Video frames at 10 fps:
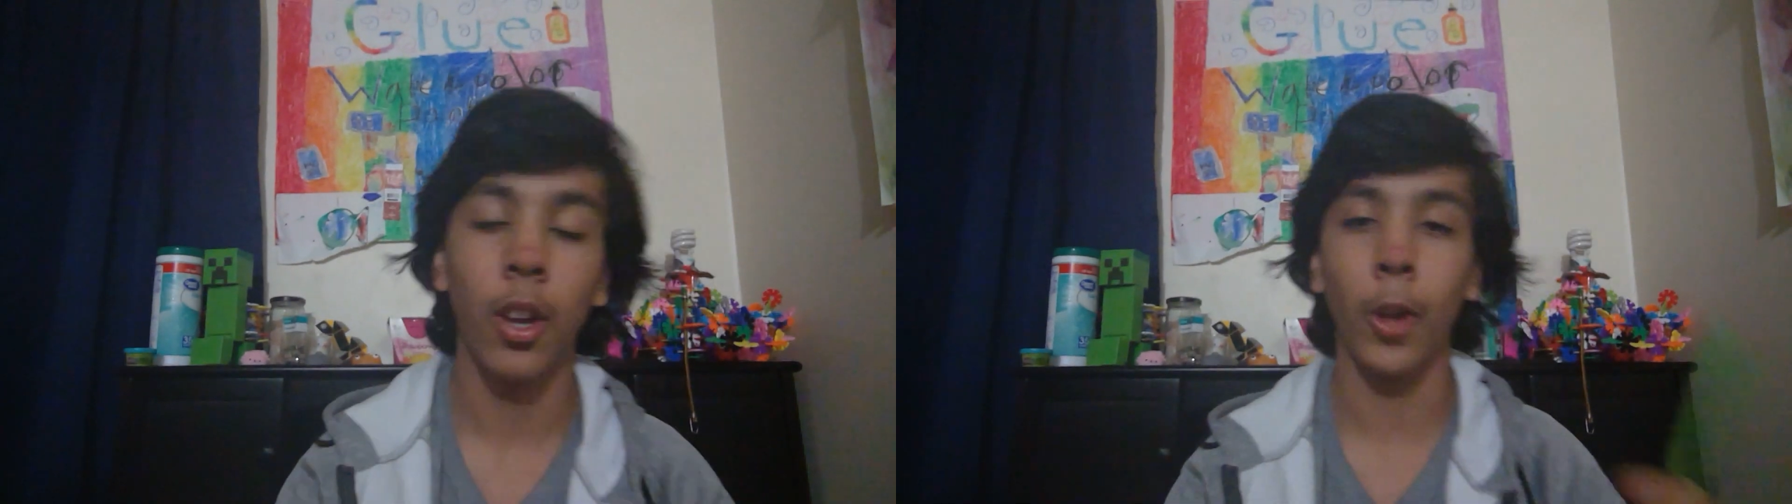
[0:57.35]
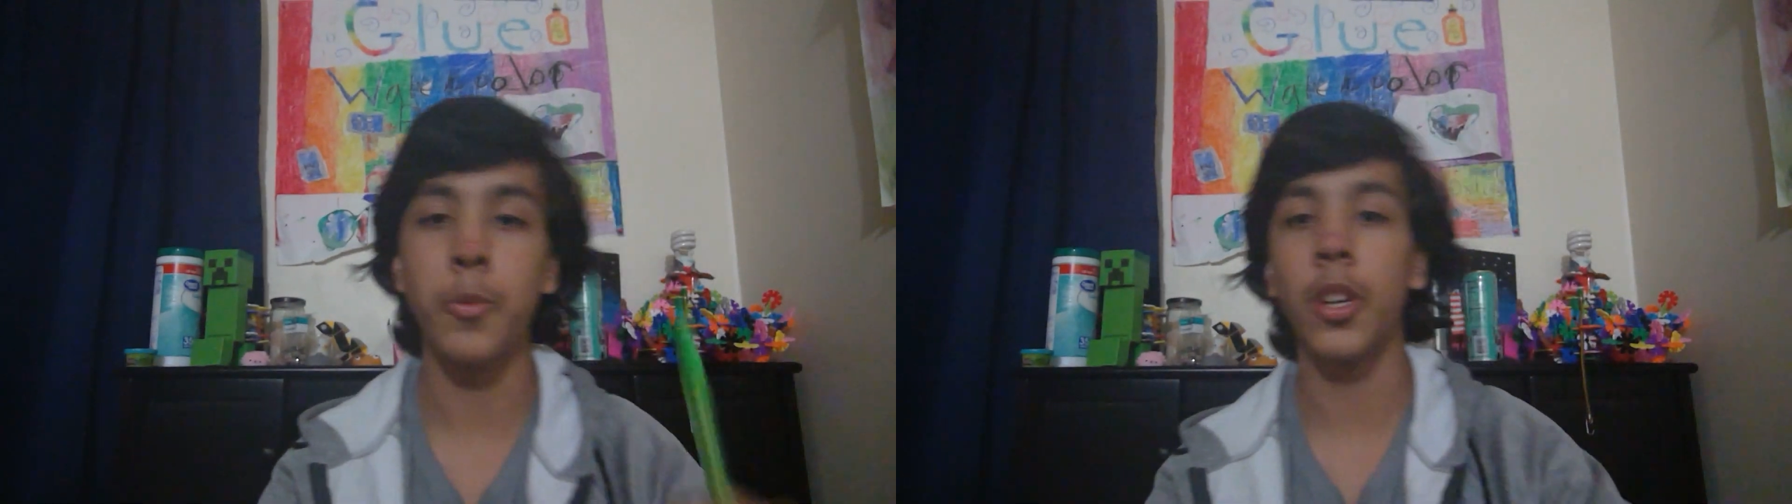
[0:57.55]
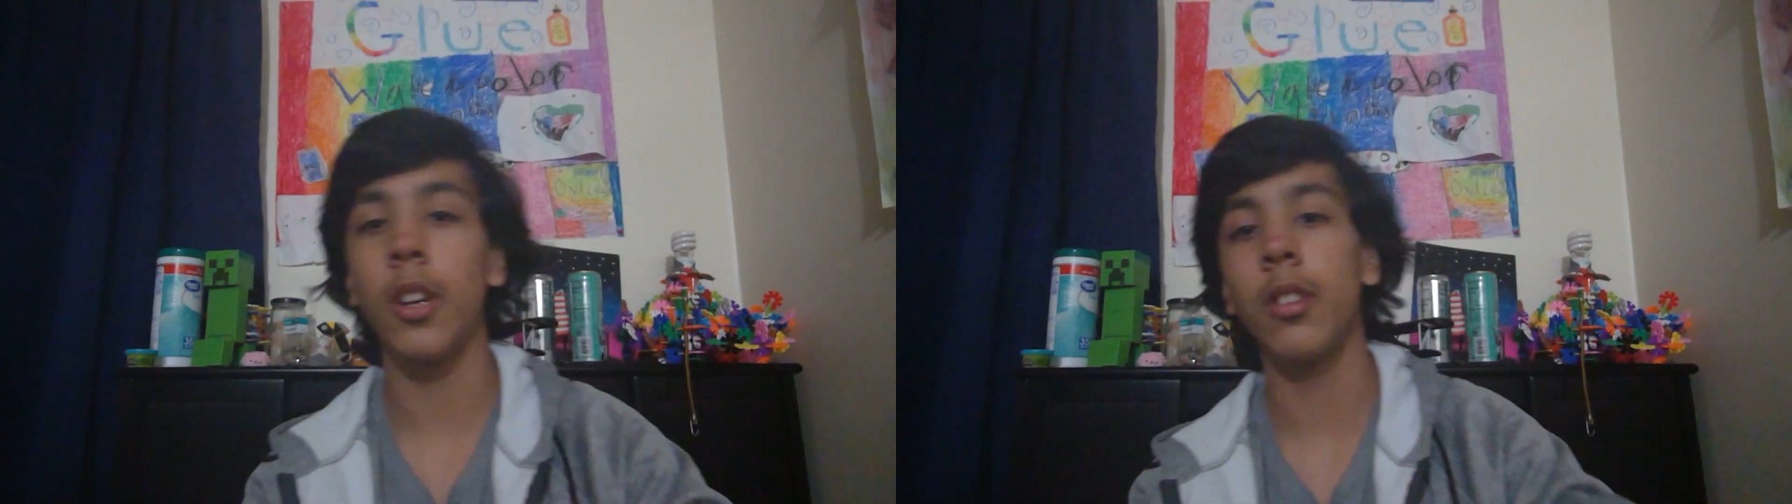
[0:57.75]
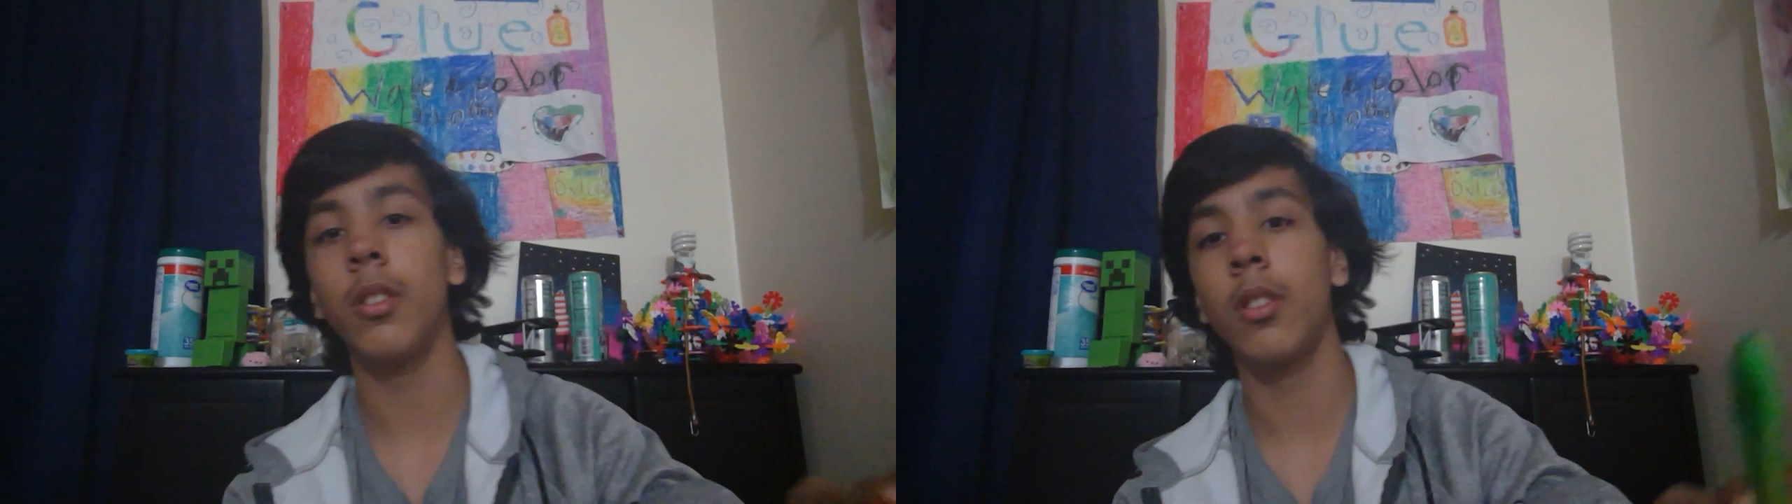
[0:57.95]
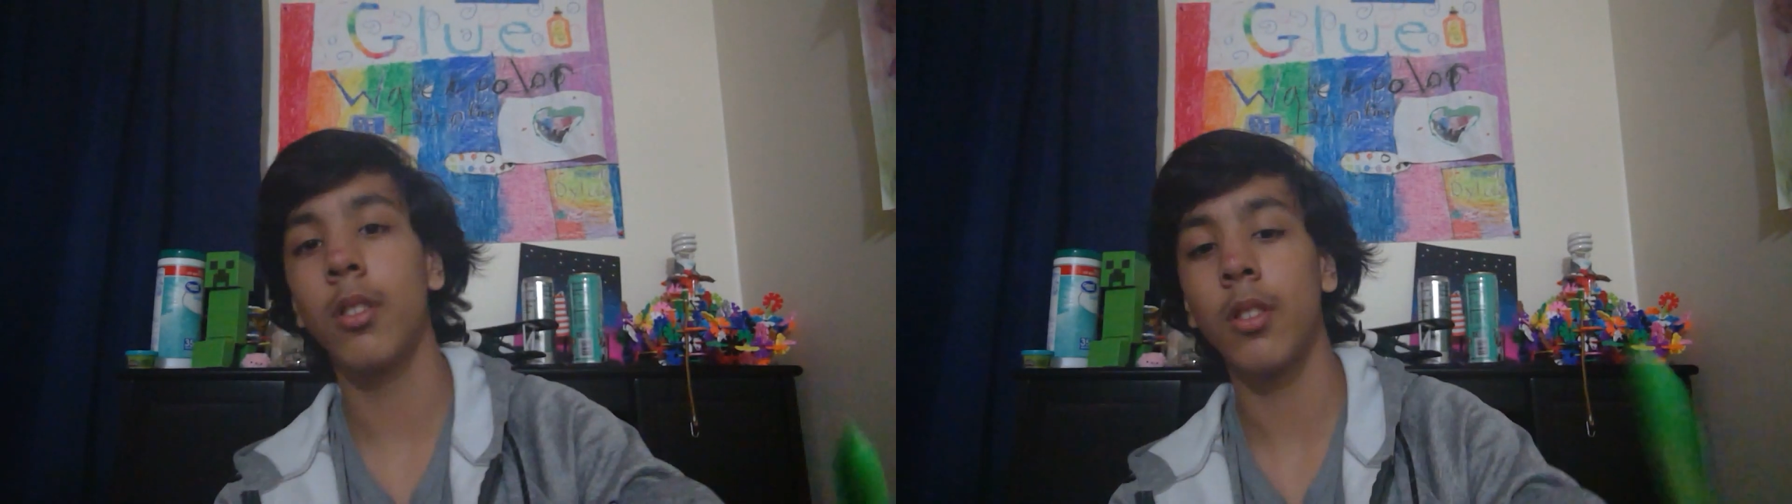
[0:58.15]
hope you
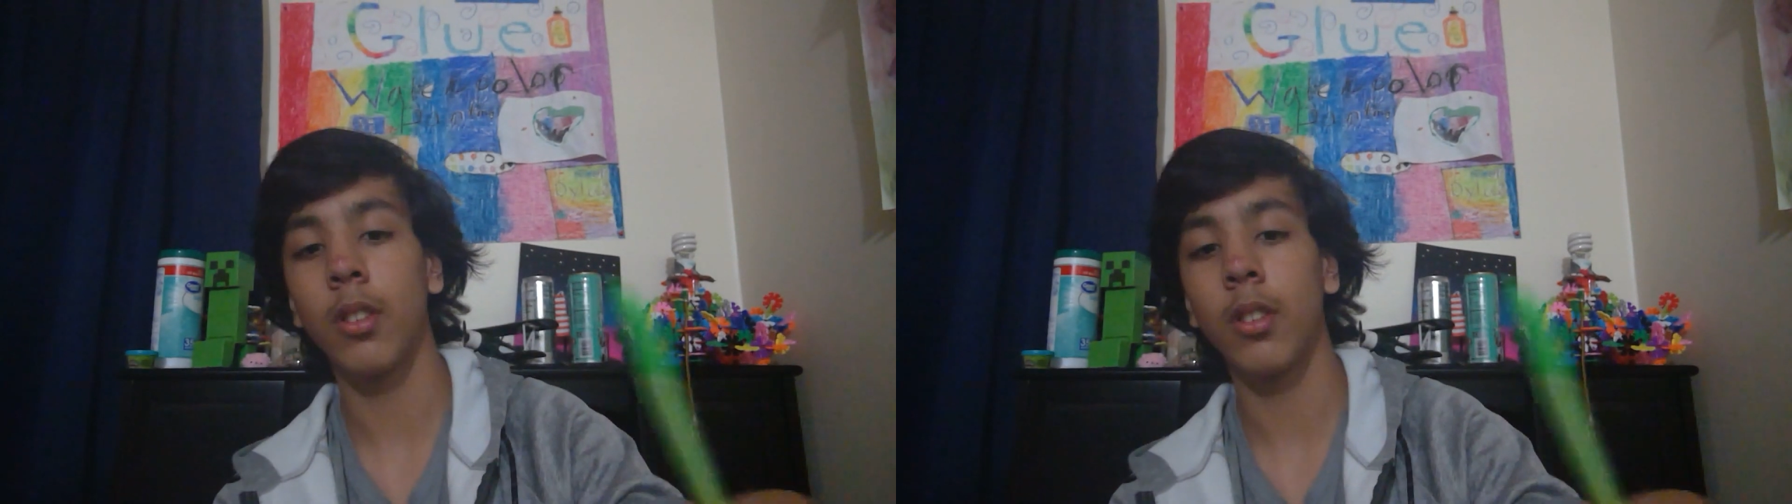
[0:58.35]
guys